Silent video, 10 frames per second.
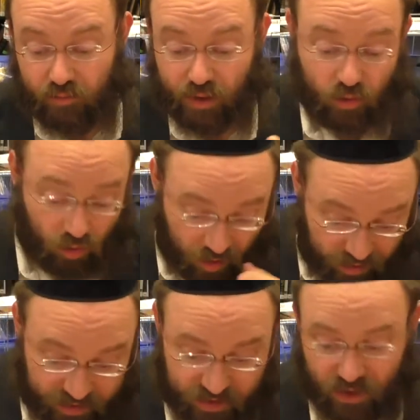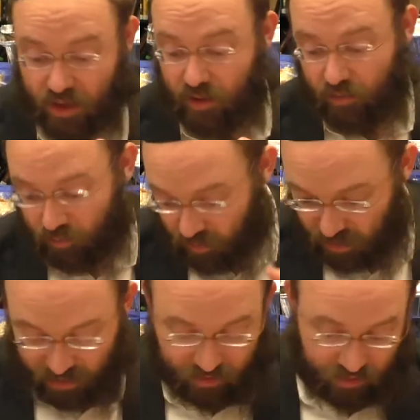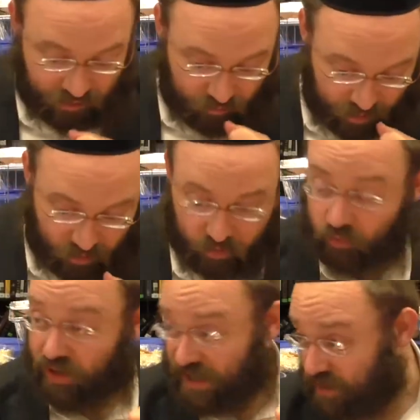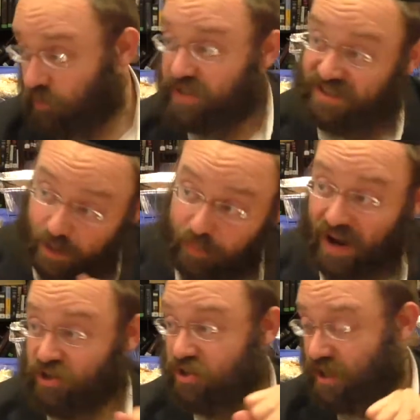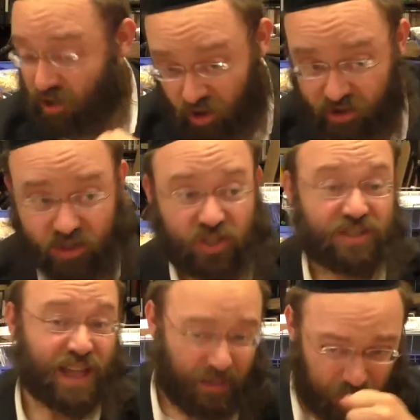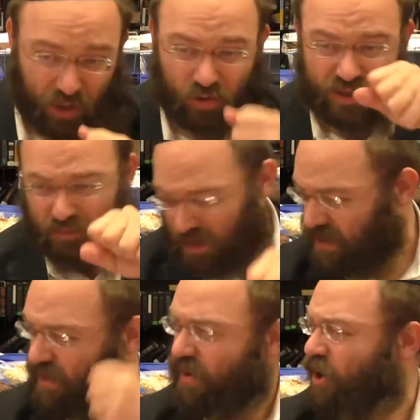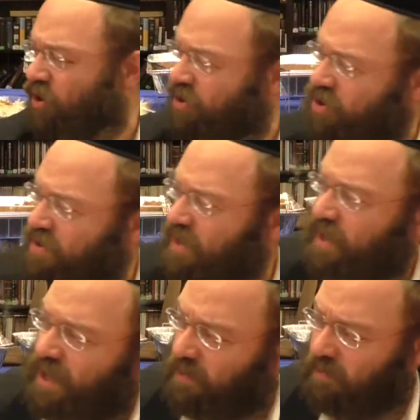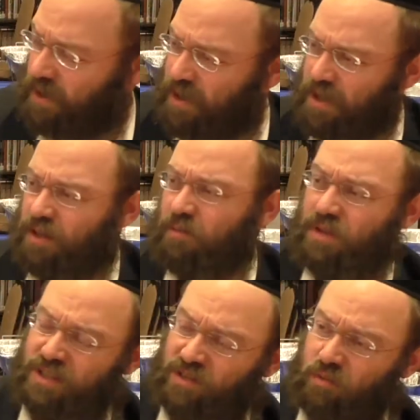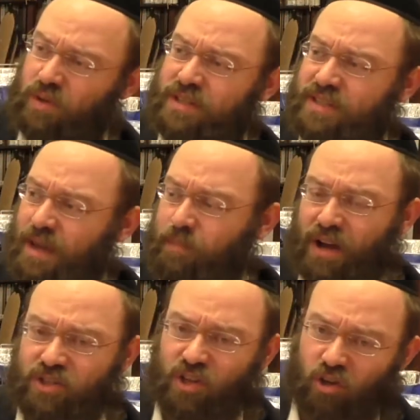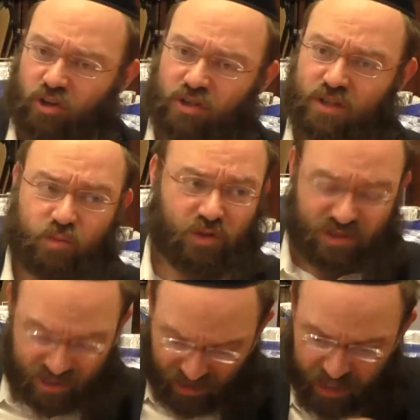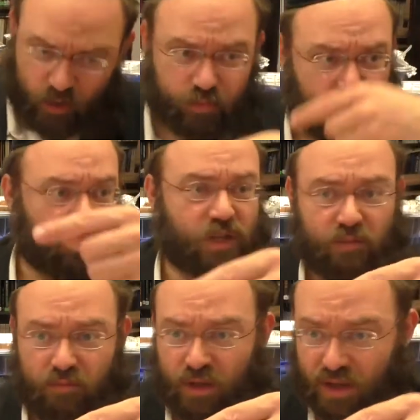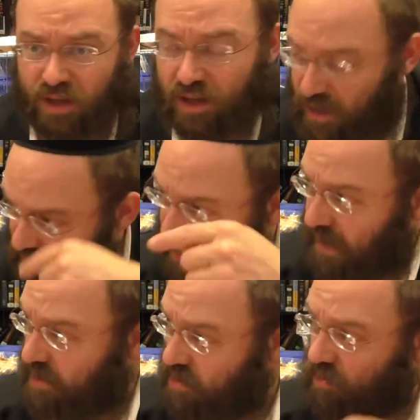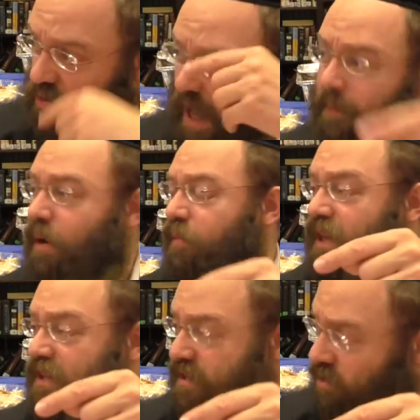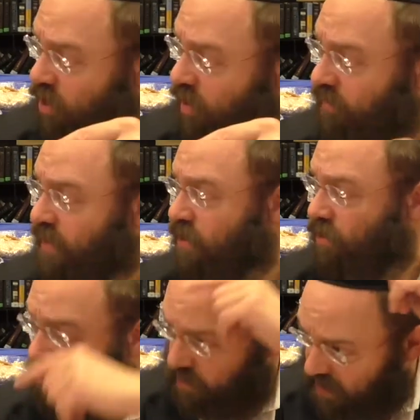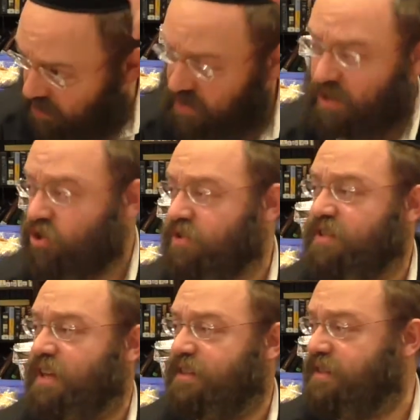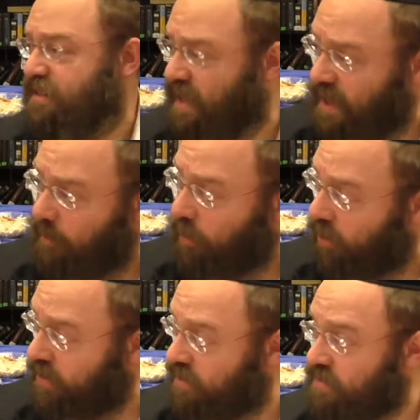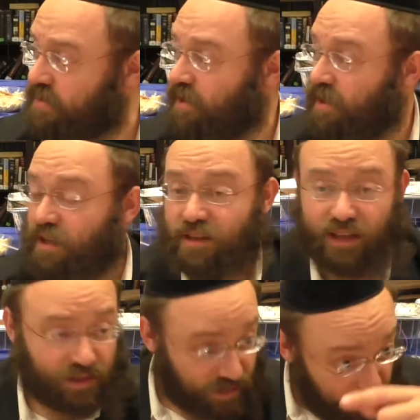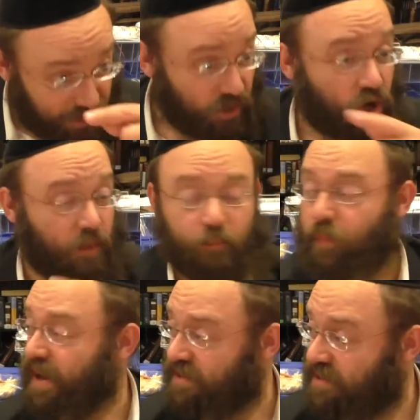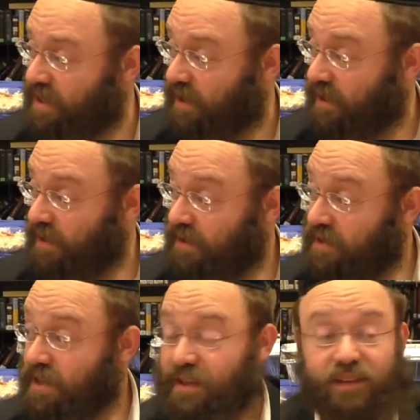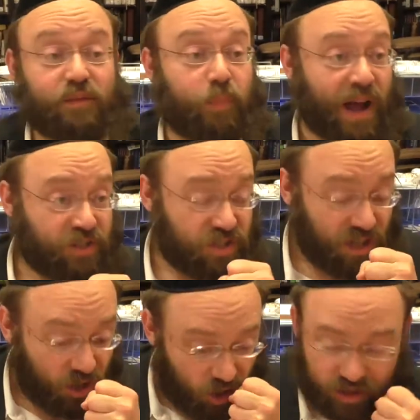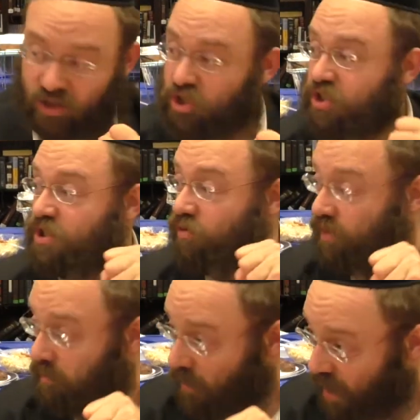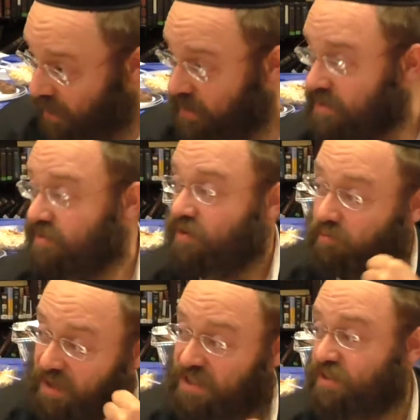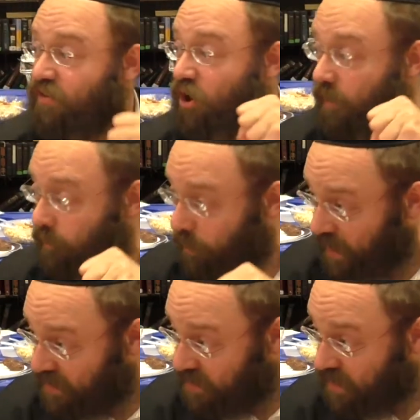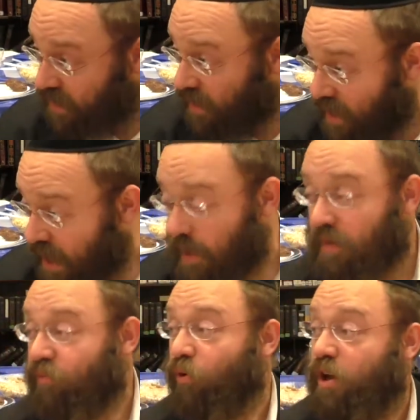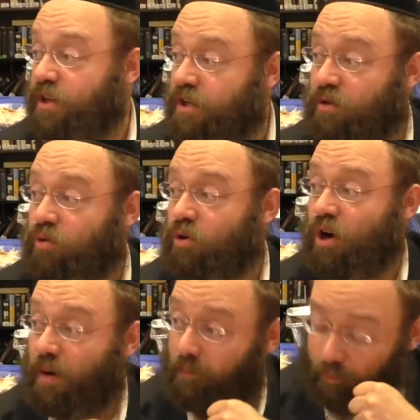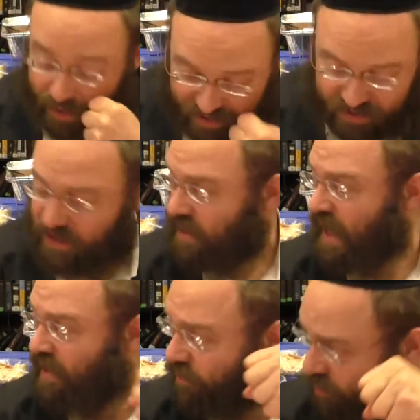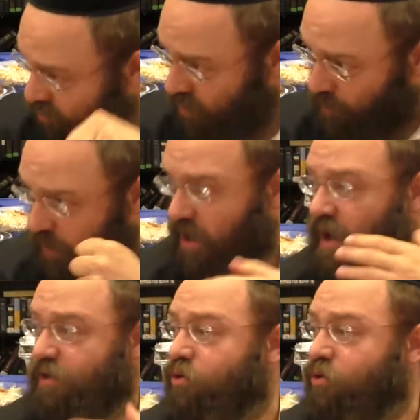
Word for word: because the, the, the, the, the reason we say Pashas HaChodesh is not because the mitzvah of is Elohim. The mitzvah we say Pashas HaChodesh because in the later psukim it tells you They should say Tzela That is about the korban Pesach. The Pashas Achoidish is to remind us of the mitzvah of Korban Pesach. And before you can do Korban Pesach, you have to do the Parah